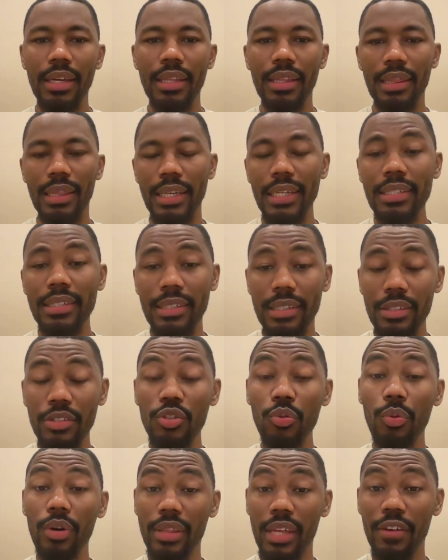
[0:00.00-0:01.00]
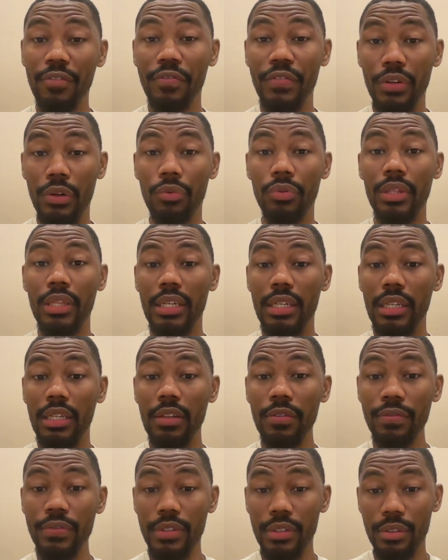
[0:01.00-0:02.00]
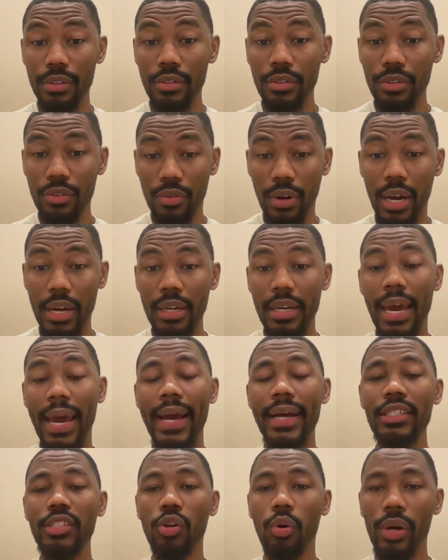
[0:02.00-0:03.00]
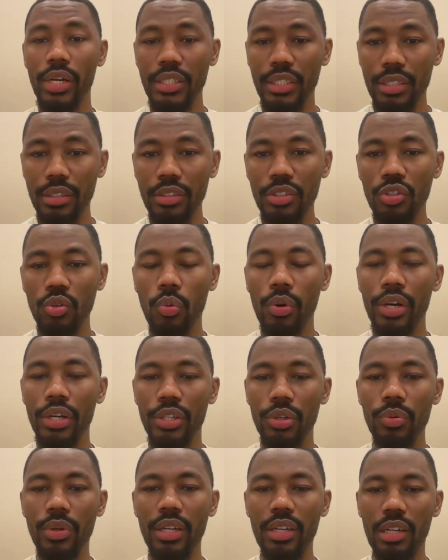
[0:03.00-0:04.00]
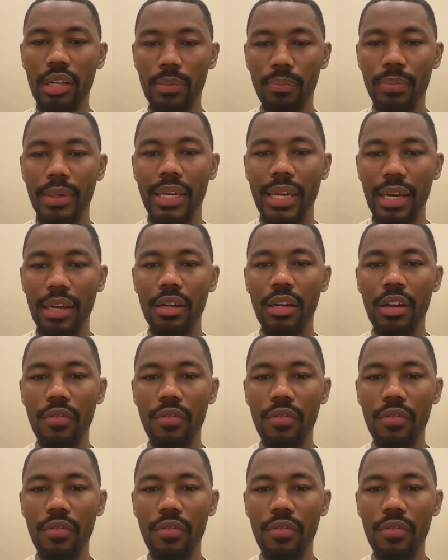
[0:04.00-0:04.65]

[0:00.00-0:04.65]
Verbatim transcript: Listen to where they feel relieved, right? Ask questions to where you can begin to